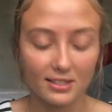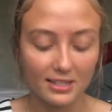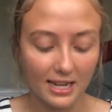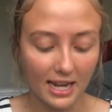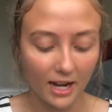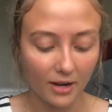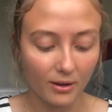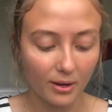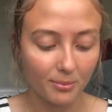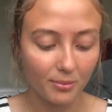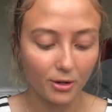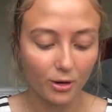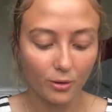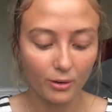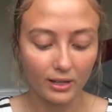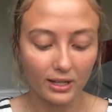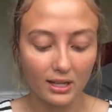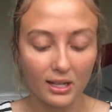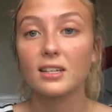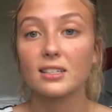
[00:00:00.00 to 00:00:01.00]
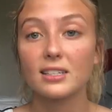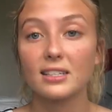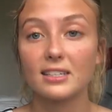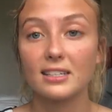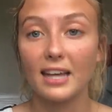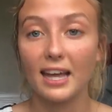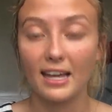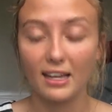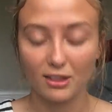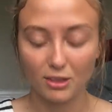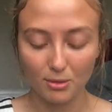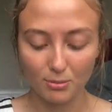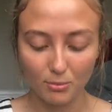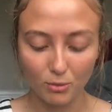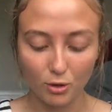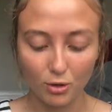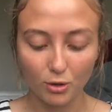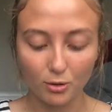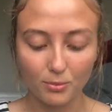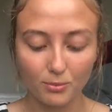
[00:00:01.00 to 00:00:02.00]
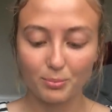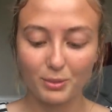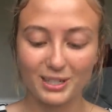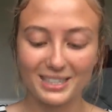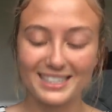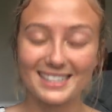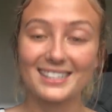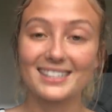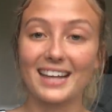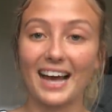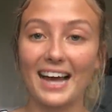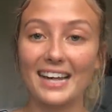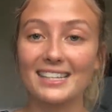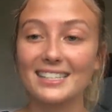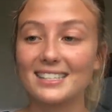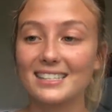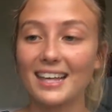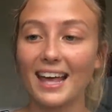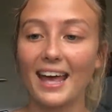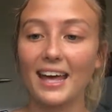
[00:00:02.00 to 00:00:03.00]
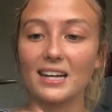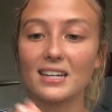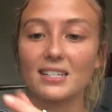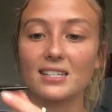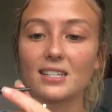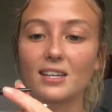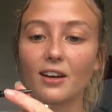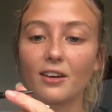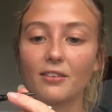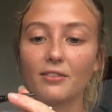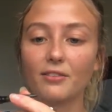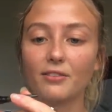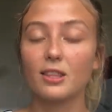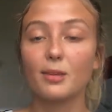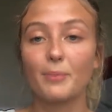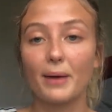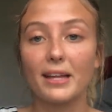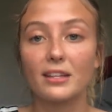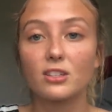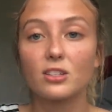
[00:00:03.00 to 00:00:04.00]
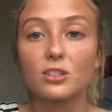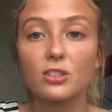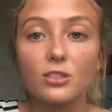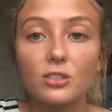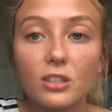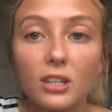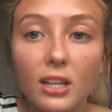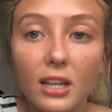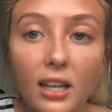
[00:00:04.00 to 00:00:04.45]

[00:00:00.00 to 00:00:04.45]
Now I'm going to take the more precise end of the pencil.